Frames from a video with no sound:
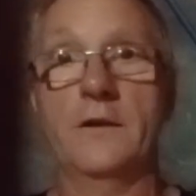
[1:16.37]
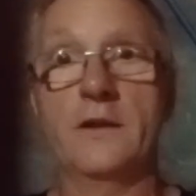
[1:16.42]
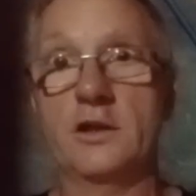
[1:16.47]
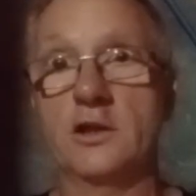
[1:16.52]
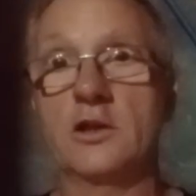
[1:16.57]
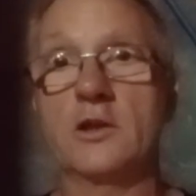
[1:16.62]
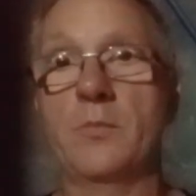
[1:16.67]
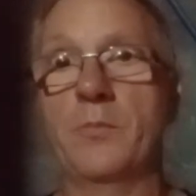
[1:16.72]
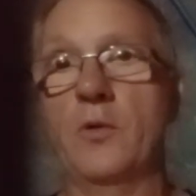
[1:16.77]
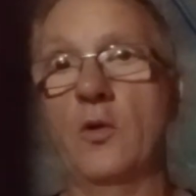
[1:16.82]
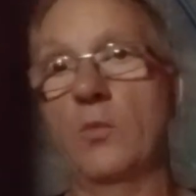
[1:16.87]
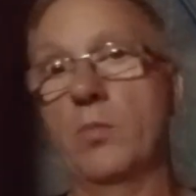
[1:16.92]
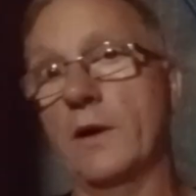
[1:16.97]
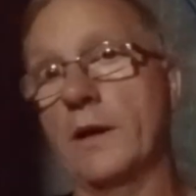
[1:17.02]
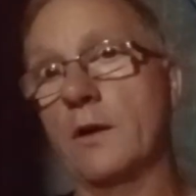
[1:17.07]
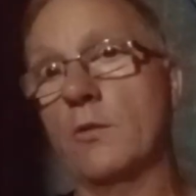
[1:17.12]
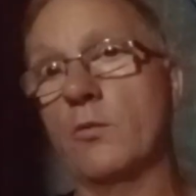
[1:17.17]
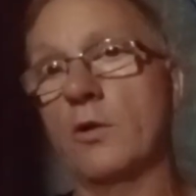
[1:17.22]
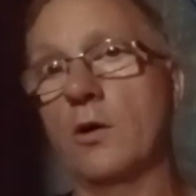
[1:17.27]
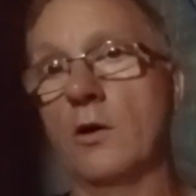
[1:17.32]
This is a
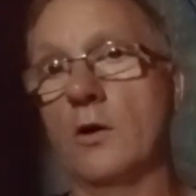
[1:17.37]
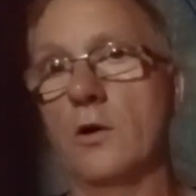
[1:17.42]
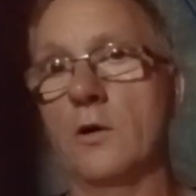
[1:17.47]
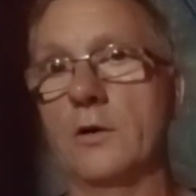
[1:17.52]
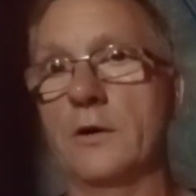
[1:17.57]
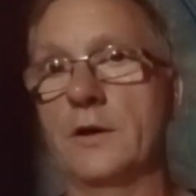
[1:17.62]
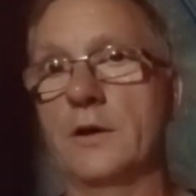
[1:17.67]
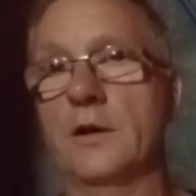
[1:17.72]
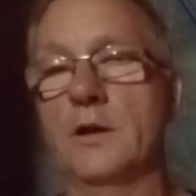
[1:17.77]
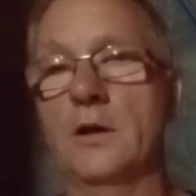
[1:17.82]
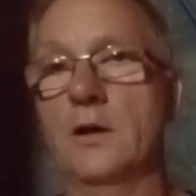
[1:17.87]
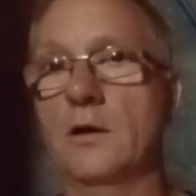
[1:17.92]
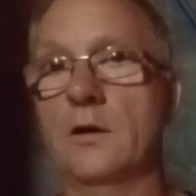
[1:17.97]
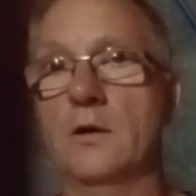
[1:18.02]
public road, you